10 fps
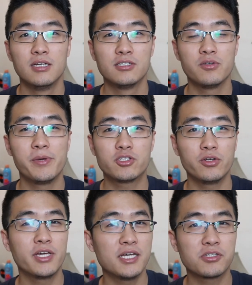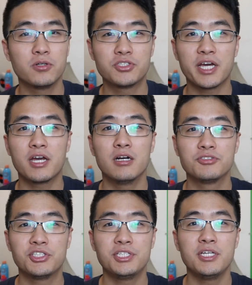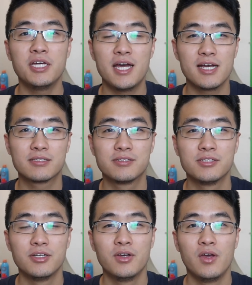So make sure you guys go check out JDAX,